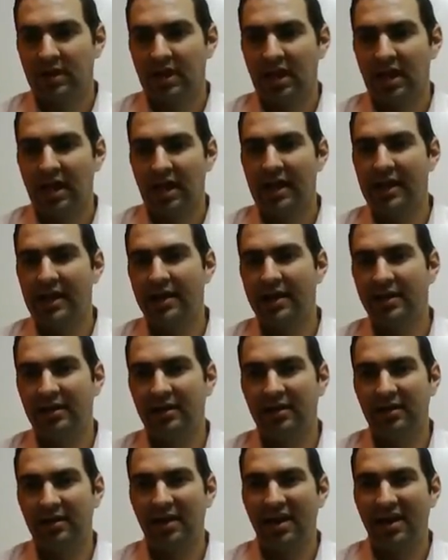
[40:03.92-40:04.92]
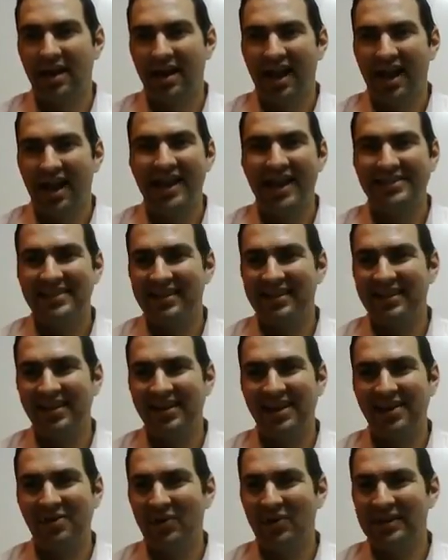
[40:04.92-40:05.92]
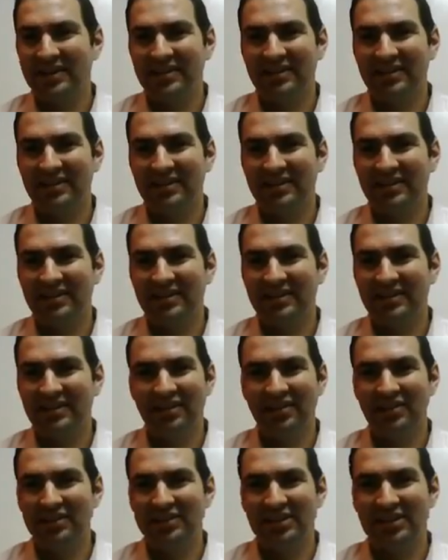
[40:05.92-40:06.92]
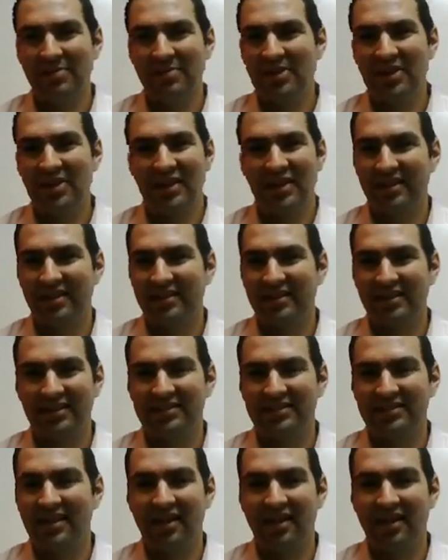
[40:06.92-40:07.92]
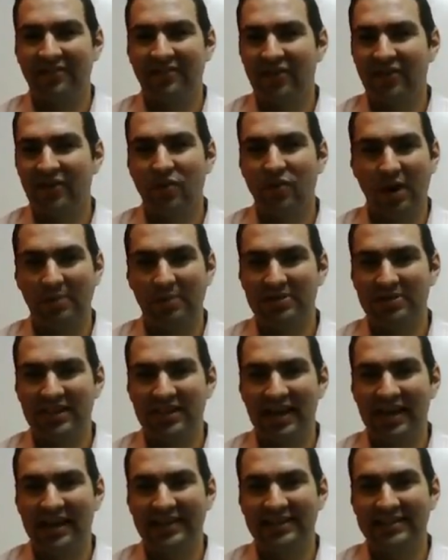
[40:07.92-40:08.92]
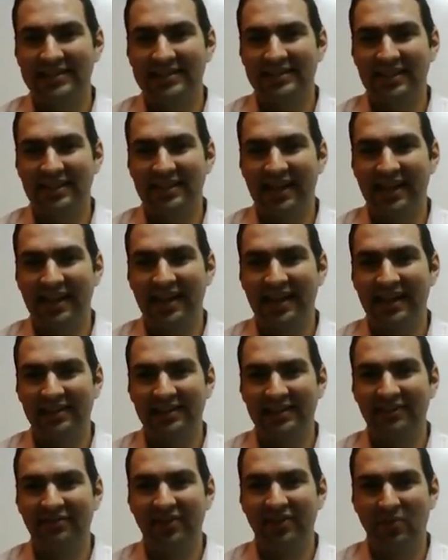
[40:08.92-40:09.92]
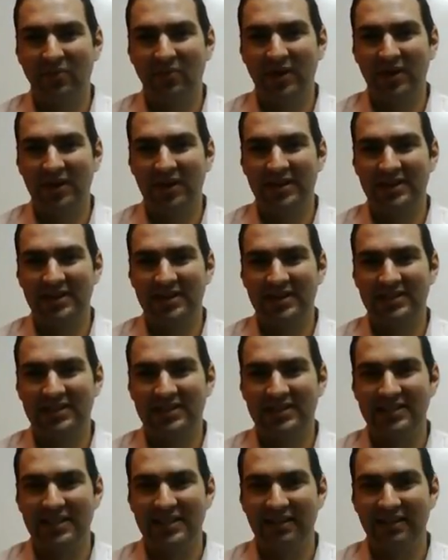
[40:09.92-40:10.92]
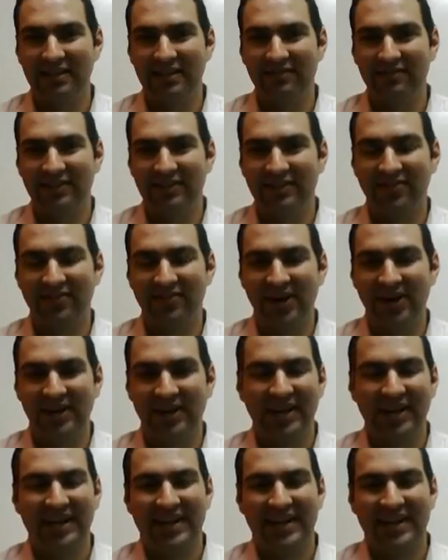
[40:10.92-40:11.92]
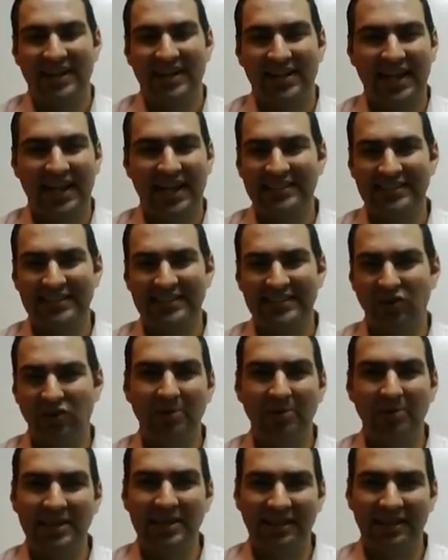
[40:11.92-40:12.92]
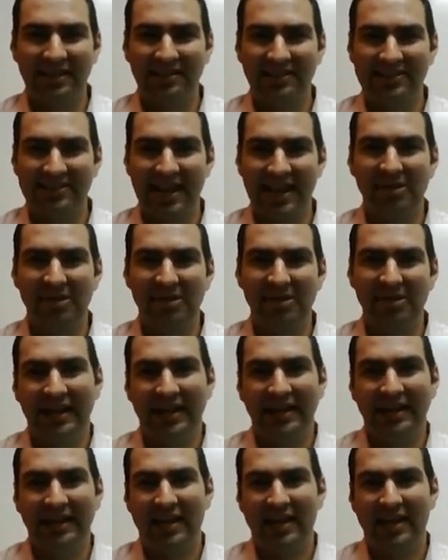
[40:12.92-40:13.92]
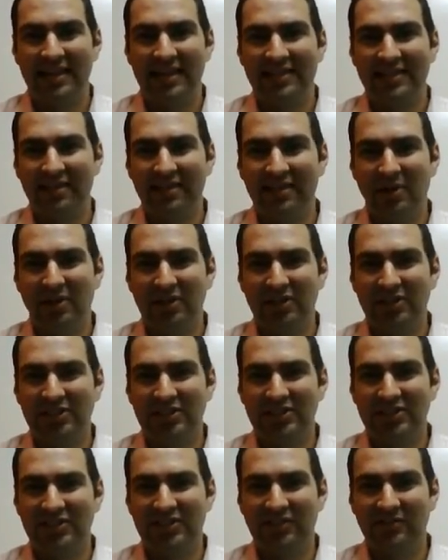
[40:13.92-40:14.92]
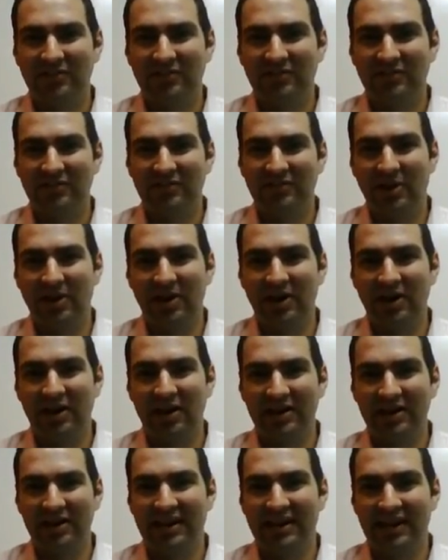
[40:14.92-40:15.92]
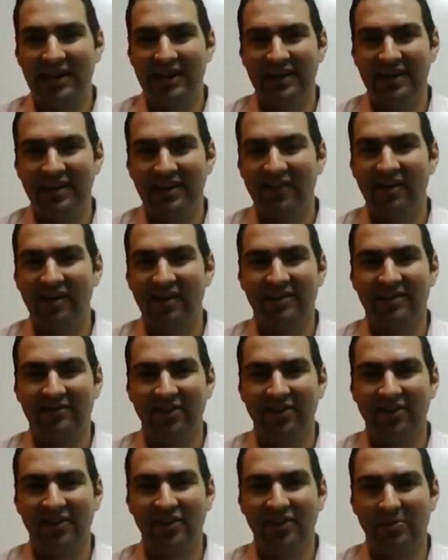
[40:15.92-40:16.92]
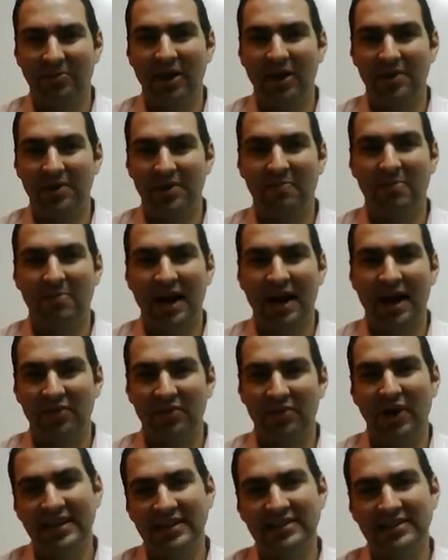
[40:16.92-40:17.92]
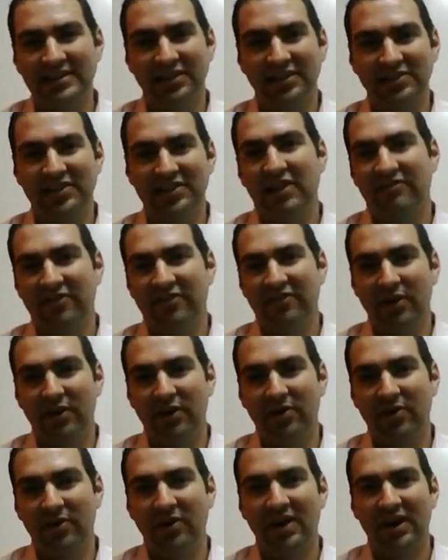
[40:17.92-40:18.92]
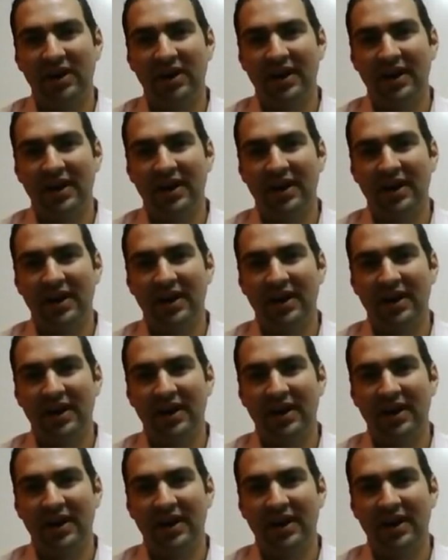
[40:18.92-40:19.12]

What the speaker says: I did, and I went to, some of the stock photo websites, and different ones have different licensing agreements, I understand, but I think most of them are intended for you to be able to buy the rights to use that photo,